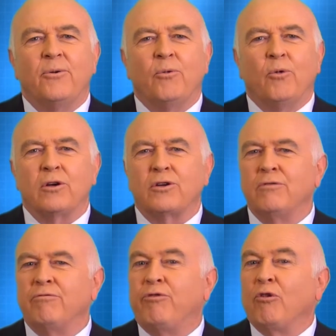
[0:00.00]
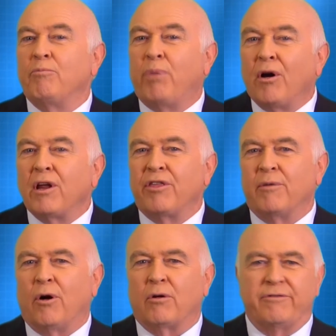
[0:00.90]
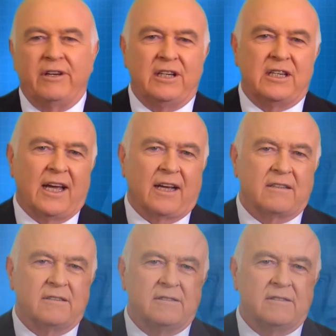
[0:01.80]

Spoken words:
What can full body thermography detect?